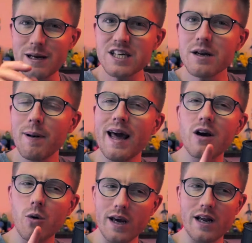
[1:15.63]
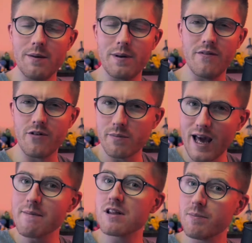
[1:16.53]
I'm actually going to play a quick clip here from
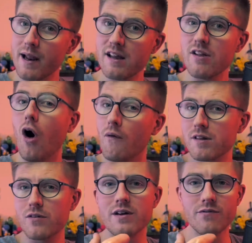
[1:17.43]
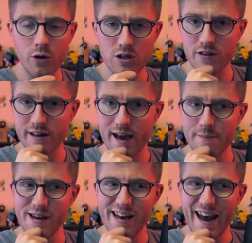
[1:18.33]
Game Explain's off-screen footage of the game,